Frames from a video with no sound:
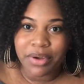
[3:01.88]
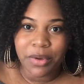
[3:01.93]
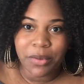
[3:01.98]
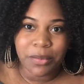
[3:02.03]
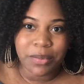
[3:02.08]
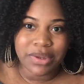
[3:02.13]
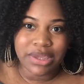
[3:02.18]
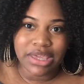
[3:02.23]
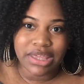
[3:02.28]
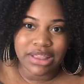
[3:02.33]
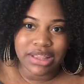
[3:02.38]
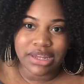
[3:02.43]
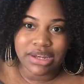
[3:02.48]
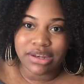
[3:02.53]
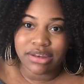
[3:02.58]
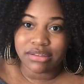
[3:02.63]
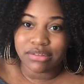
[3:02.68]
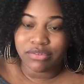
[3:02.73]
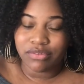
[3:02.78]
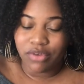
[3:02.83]
hoping that
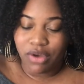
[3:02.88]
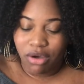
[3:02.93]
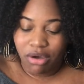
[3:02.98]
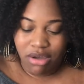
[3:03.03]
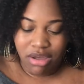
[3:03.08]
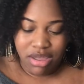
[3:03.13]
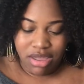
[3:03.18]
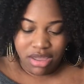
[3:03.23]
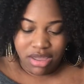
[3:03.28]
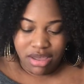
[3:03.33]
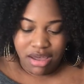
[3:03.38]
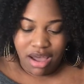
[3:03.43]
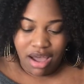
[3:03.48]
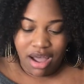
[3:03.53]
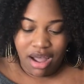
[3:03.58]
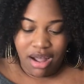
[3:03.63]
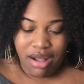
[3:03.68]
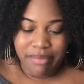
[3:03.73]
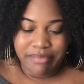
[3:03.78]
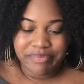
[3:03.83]
it doesn't fall.
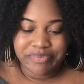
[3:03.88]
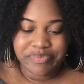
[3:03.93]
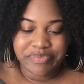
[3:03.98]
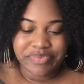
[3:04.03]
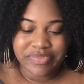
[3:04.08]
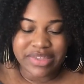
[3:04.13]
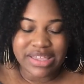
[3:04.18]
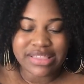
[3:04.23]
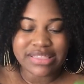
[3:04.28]
Um,